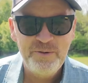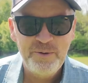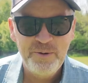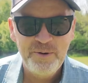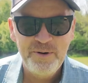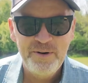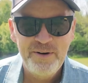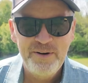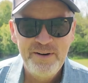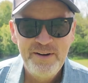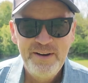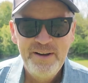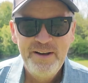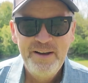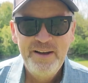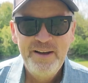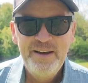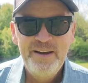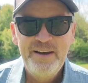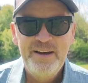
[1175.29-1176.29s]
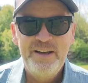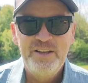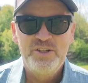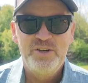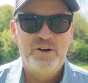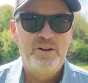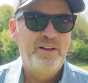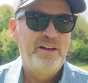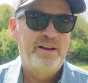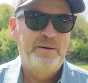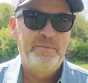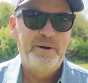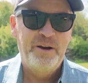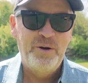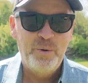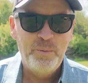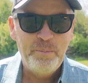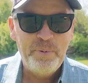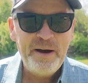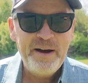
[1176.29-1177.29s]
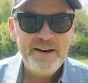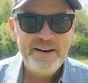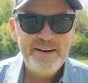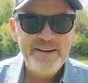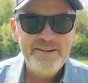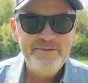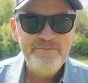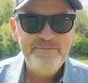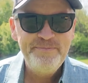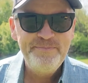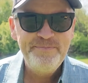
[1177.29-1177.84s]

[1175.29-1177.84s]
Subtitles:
for. It's all out of my own pocket,